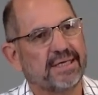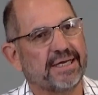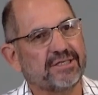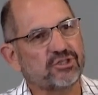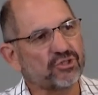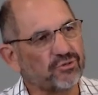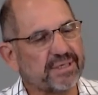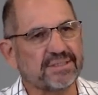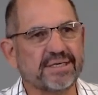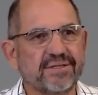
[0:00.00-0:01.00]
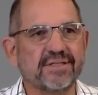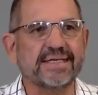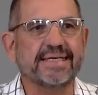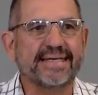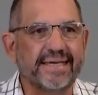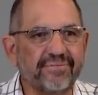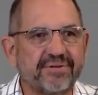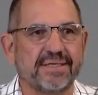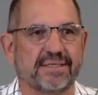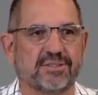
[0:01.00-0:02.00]
is stressing the
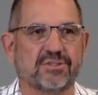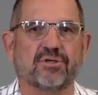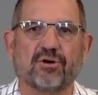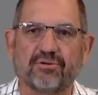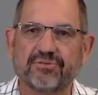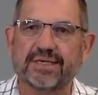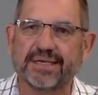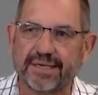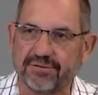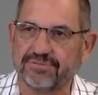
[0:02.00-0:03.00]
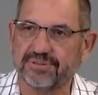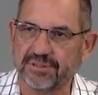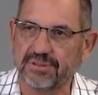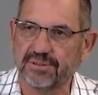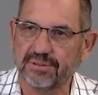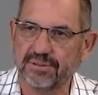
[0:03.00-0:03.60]
givenness of the gifts